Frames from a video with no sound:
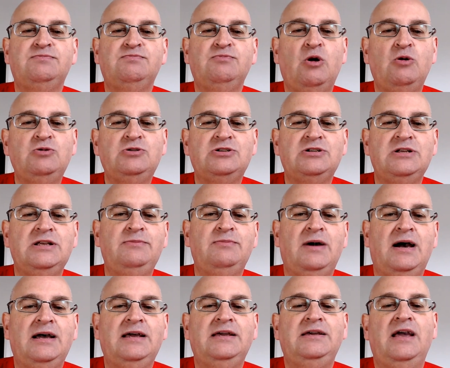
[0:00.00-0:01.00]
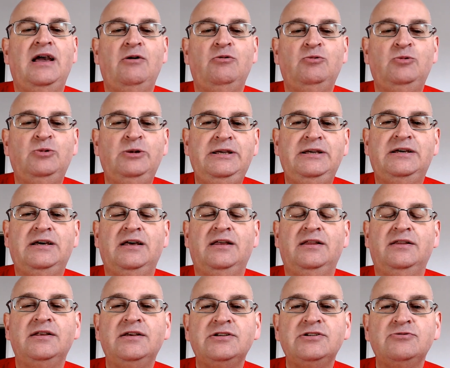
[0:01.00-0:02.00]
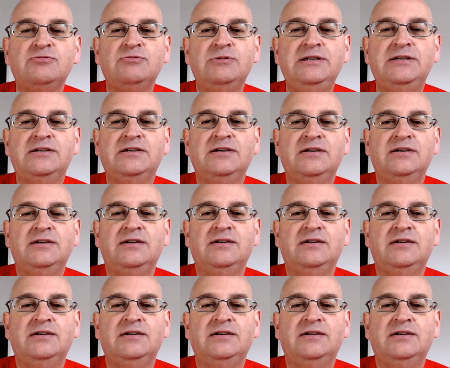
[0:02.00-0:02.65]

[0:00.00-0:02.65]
mostly my week this week.